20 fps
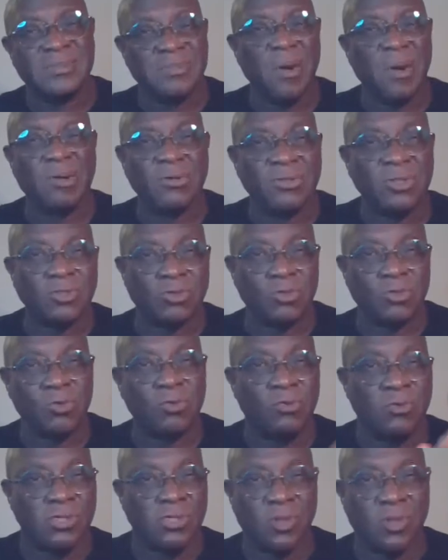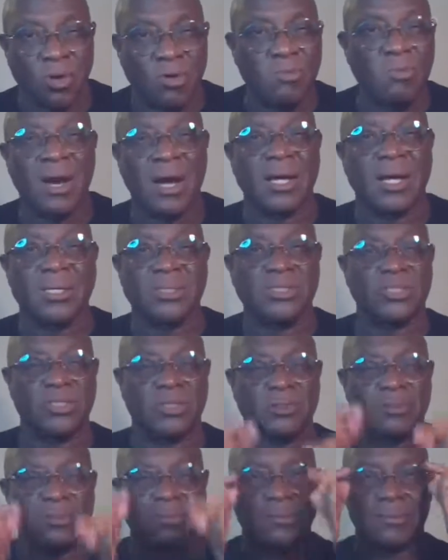spoke the truth so
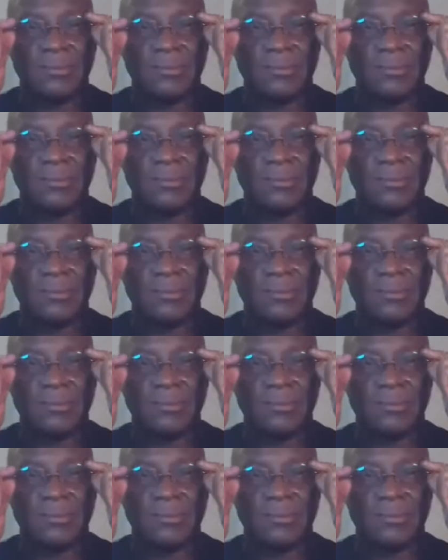much.